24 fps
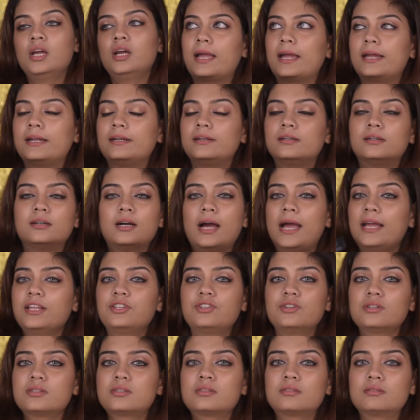And I
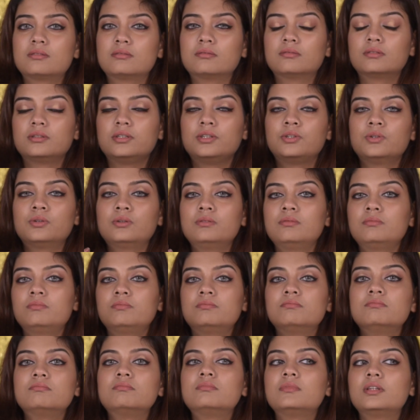just,
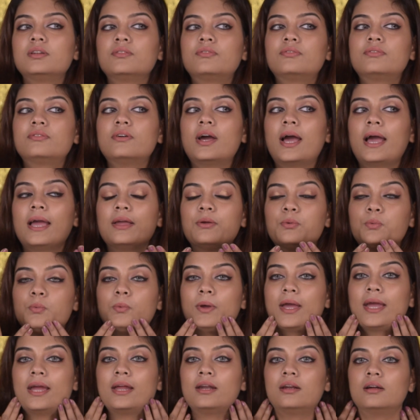if I
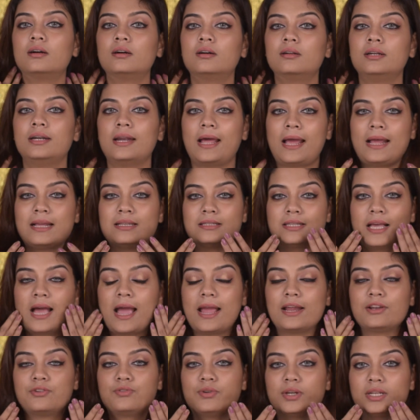wear a nice
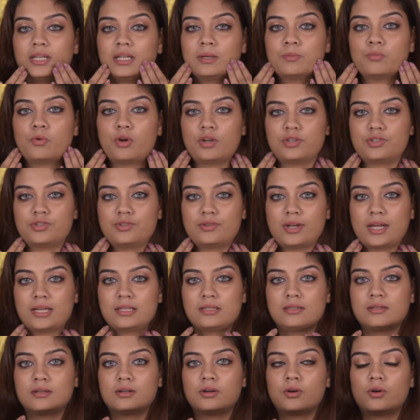hydrating
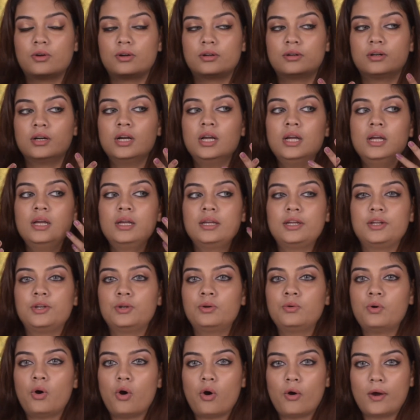moisturizer or
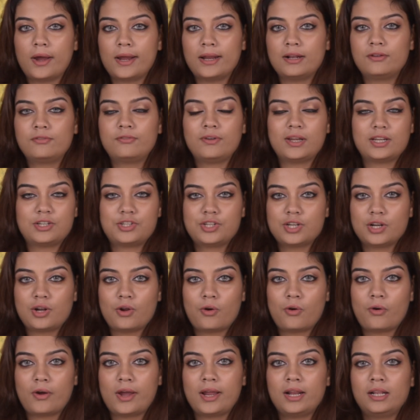a
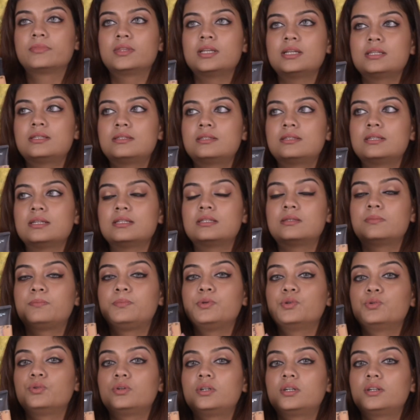facial oil, this sits
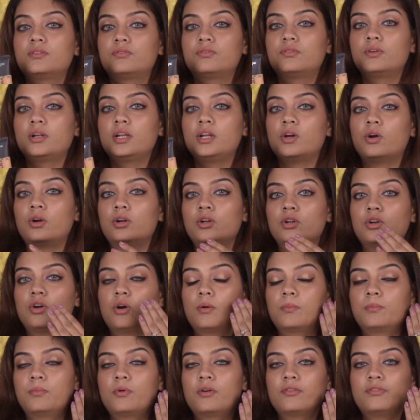beautifully on
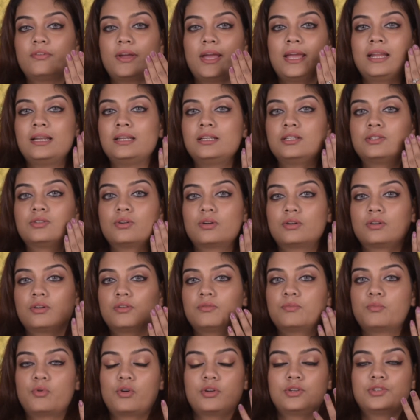top of any sort
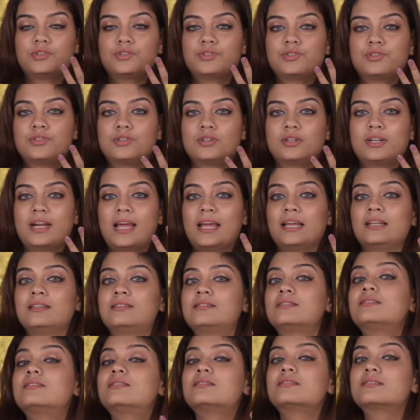of
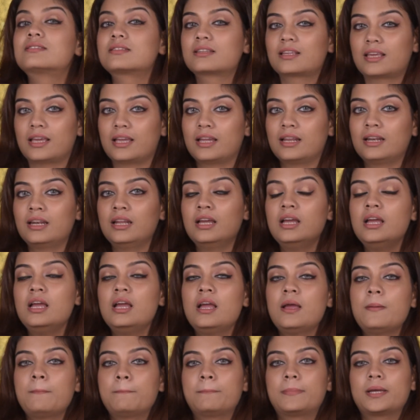moisturized skin,
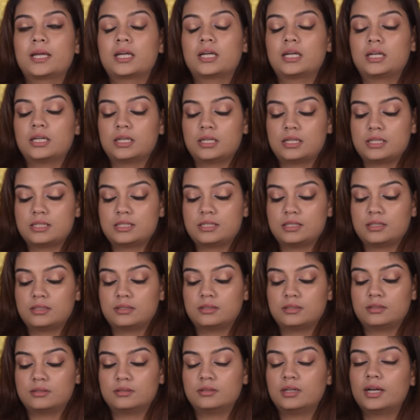because
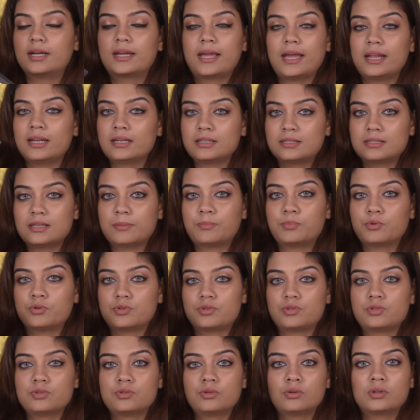again, it's
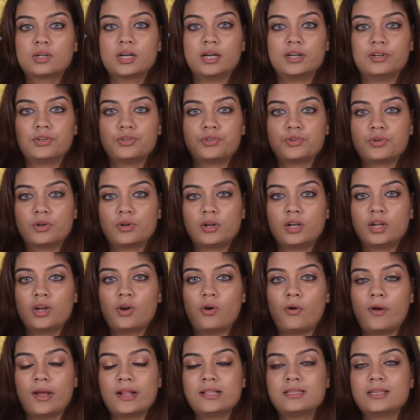supposed to control
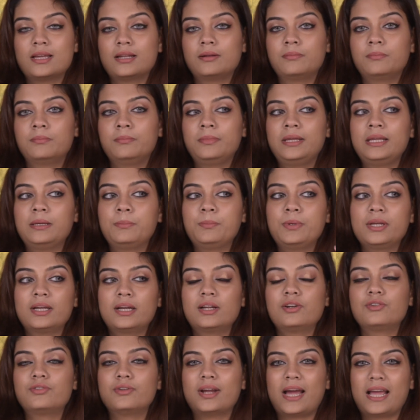your oils, and me being
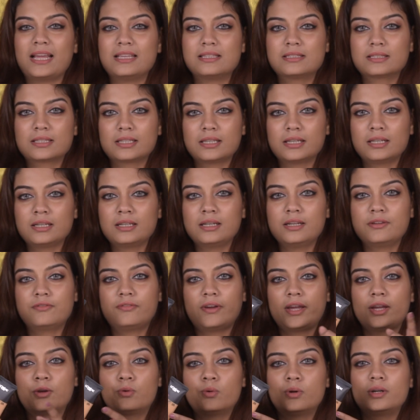a dry skin, if
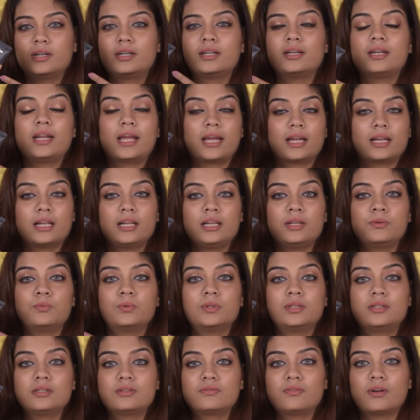I go directly
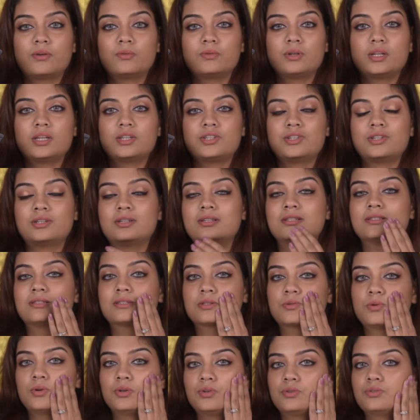with this foundation, it's
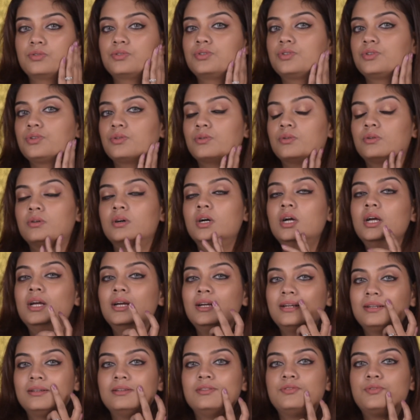going to show
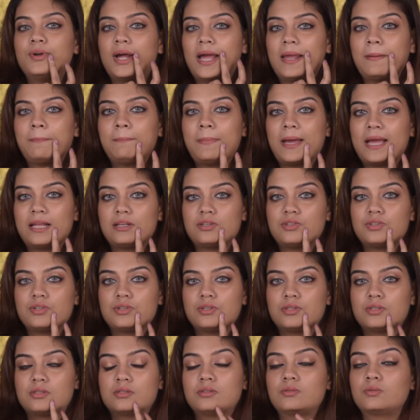dry
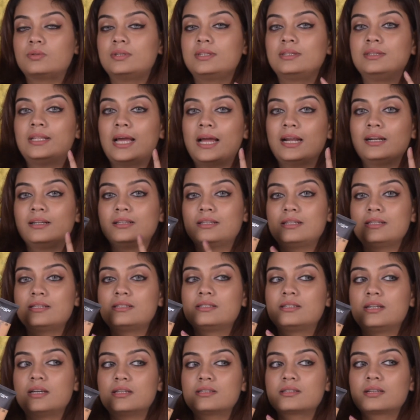patches. So that
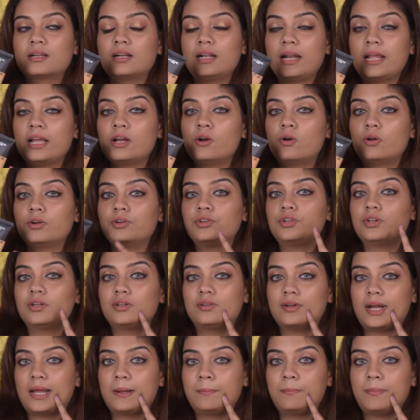this does cling onto your
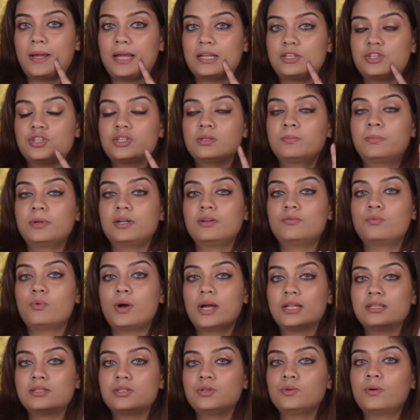dry patches, but
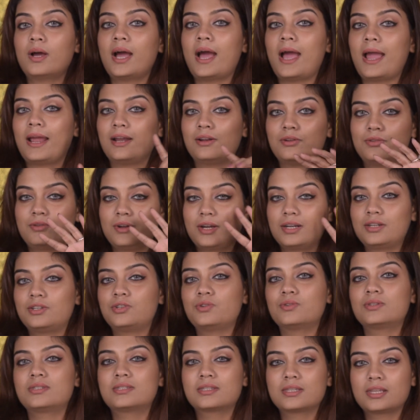once you hydrate
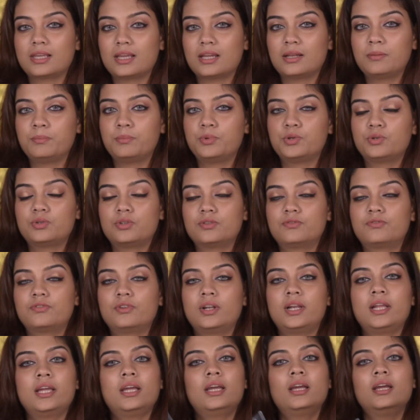your skin
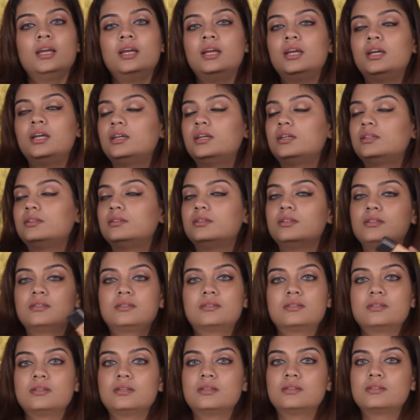beautifully,
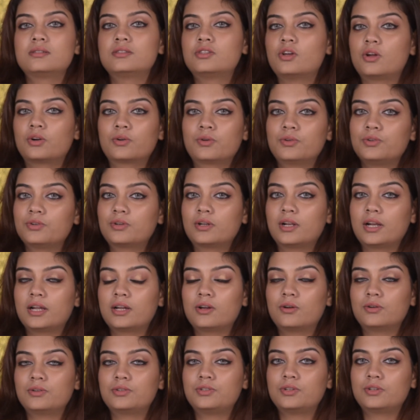this is not going to
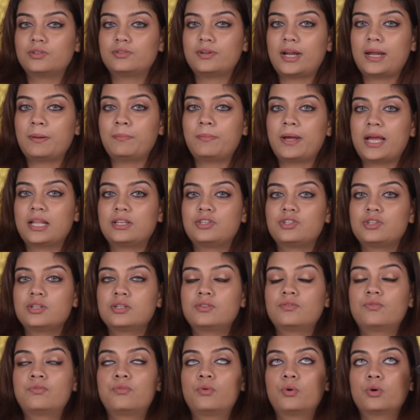cling onto your dry
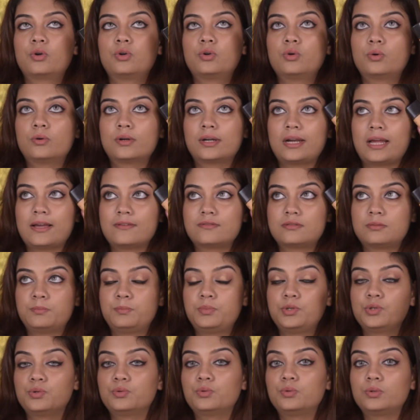patches. Photographs
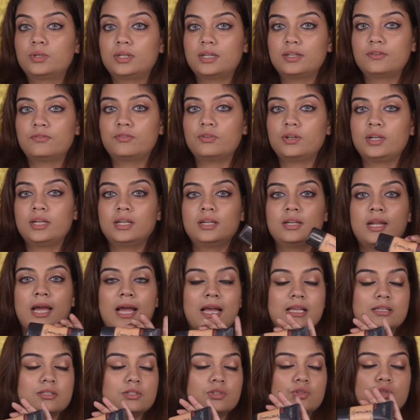beautifully,
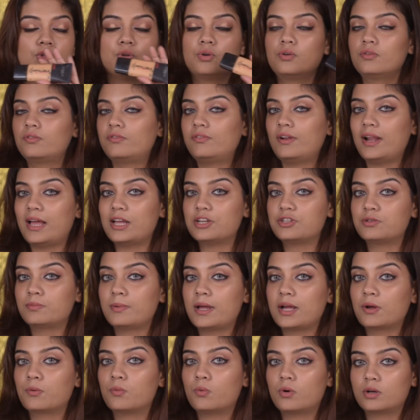has no
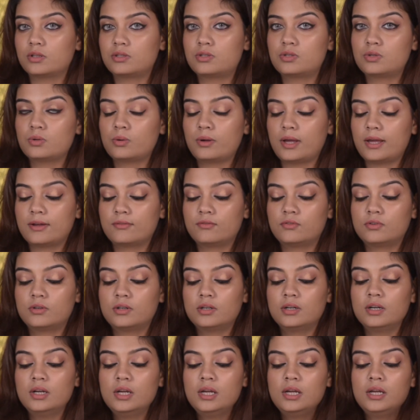flashback
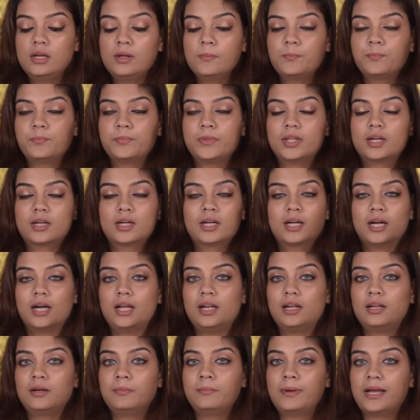whatsoever. The
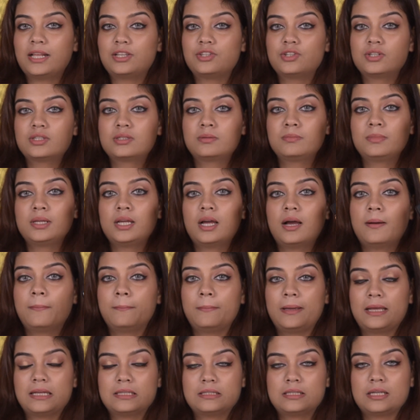color matches me
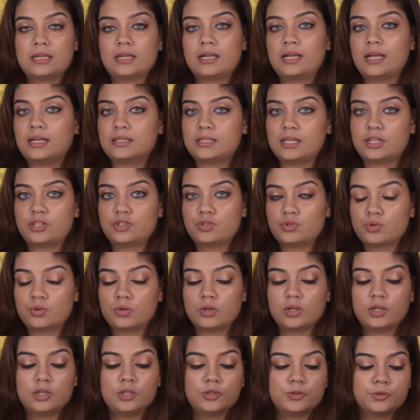amazingly, as I
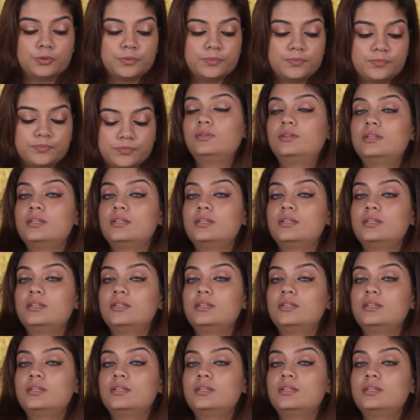told you.